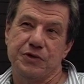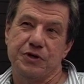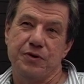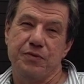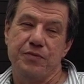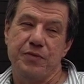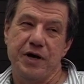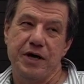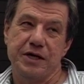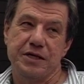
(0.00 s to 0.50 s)

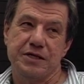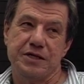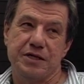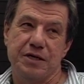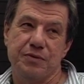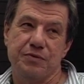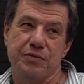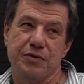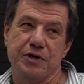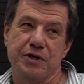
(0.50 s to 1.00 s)
make
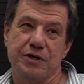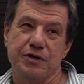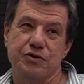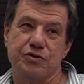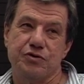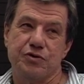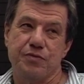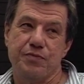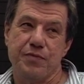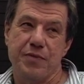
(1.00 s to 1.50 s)
something
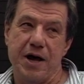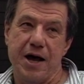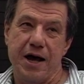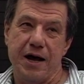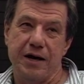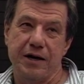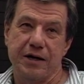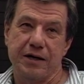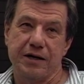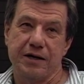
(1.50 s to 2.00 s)

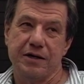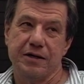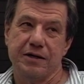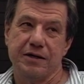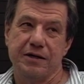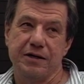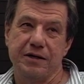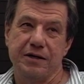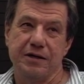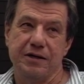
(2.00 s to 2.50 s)
dramatic
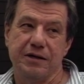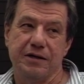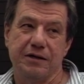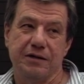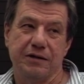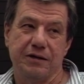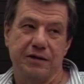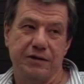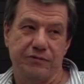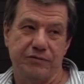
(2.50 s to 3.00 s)
in a
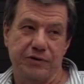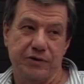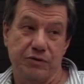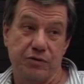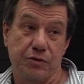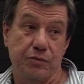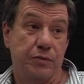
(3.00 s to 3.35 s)
living room.